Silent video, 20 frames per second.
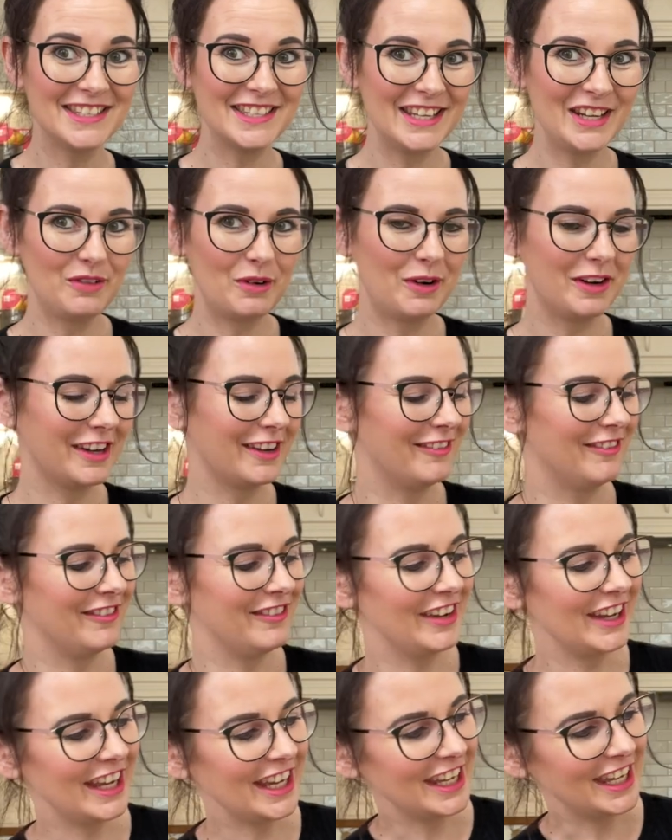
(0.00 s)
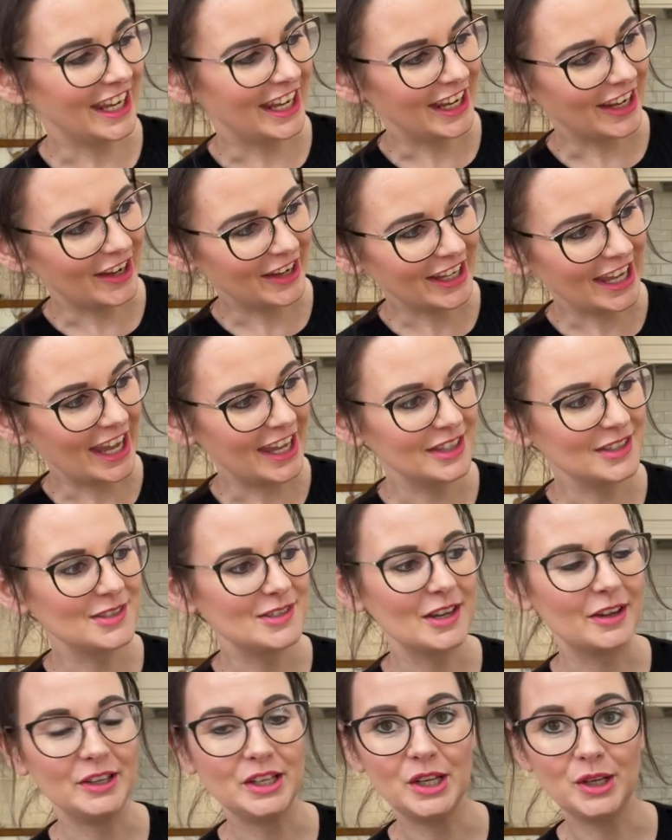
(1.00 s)
see what we can fit in it. Again,
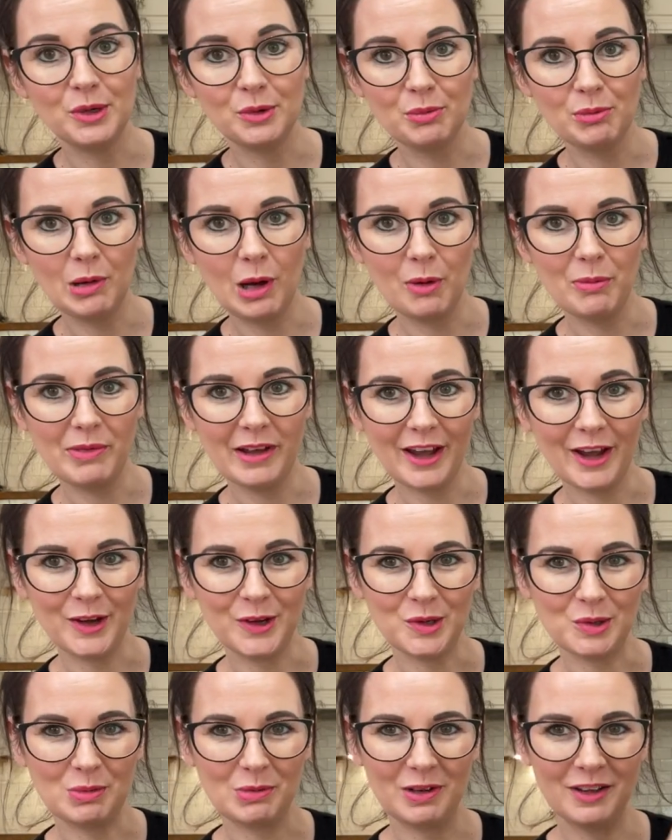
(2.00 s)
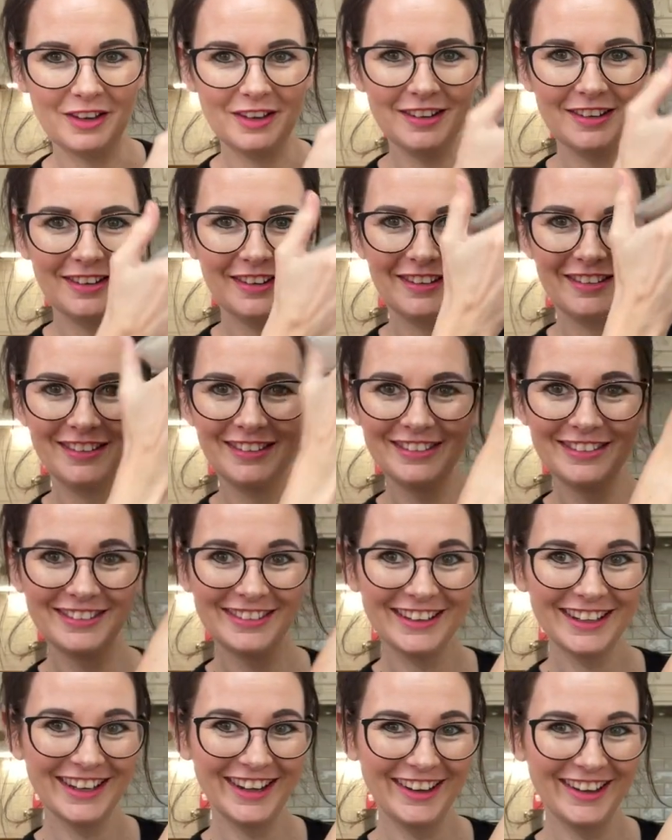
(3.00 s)
so you pop it open.
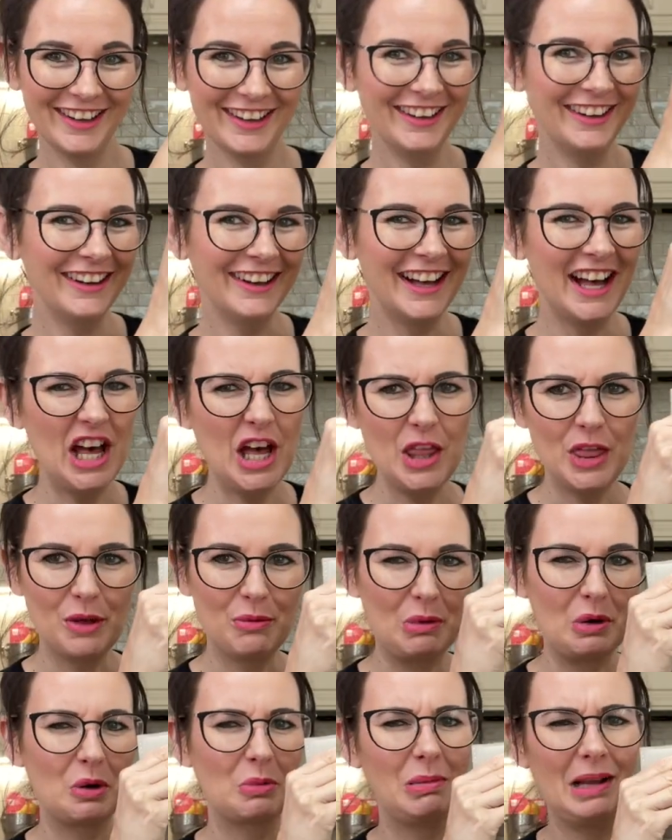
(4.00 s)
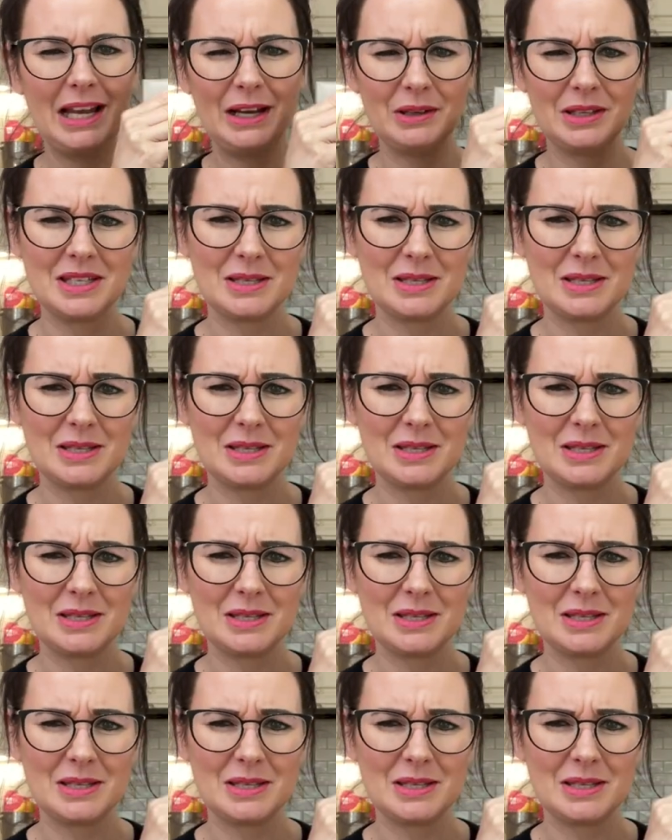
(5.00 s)
The more I play with